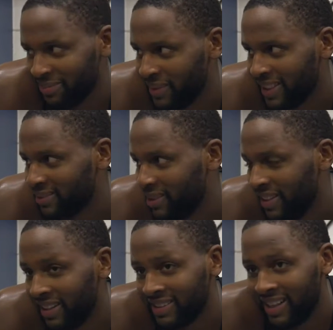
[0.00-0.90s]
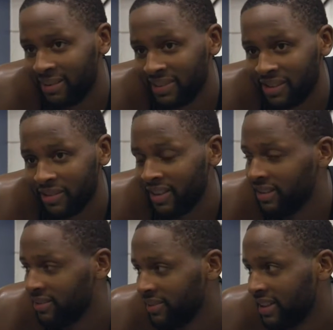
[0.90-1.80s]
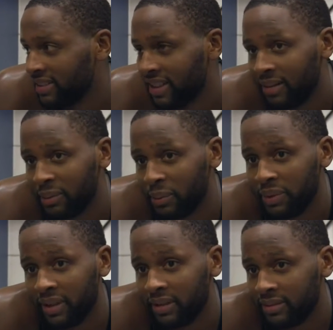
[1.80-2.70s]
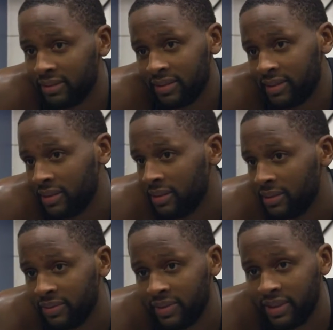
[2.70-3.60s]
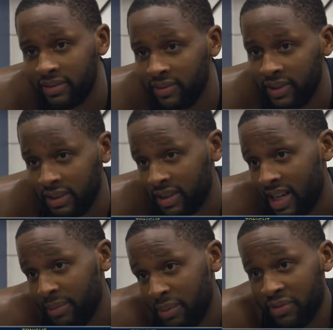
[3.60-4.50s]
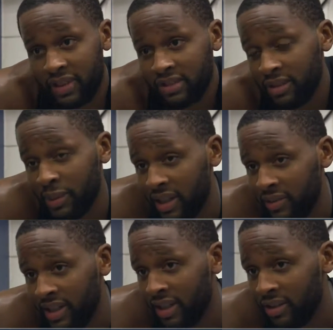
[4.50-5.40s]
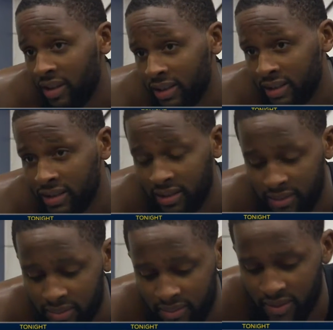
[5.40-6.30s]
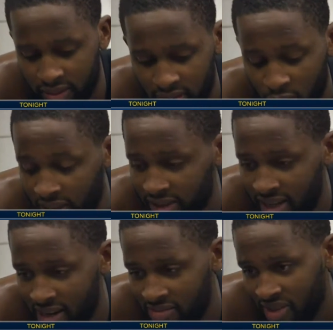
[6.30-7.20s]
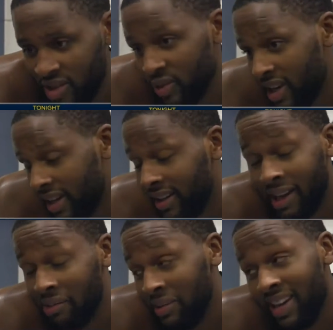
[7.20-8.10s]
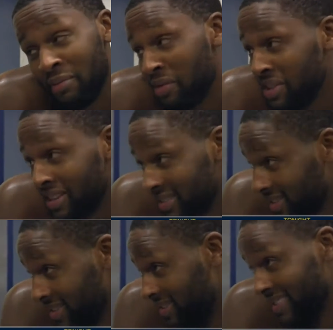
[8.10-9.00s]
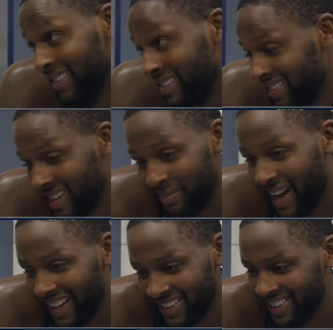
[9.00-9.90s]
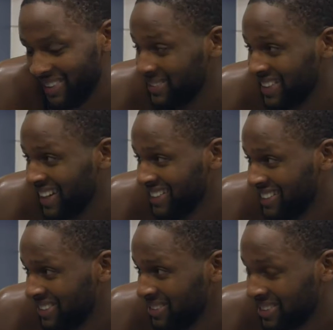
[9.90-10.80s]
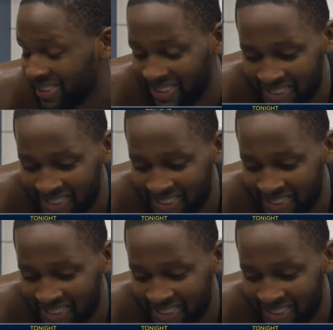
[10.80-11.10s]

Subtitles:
Basketball, we had time to get ready. We had time to prepare. We just got to be professional about it. We got to go out there and do our job. We knew we had a game. We came over here. So I'm not going to use that as an excuse at all.